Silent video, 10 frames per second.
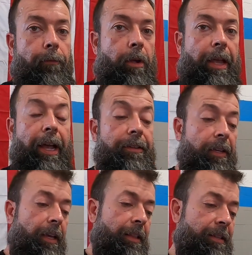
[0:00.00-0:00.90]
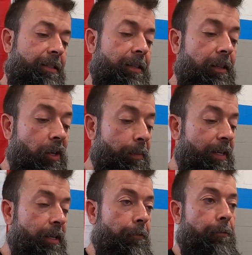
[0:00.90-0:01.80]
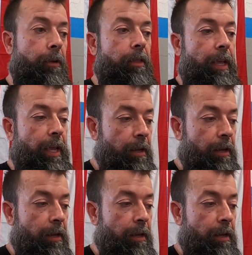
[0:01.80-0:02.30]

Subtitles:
for you guys. This is a little bit different than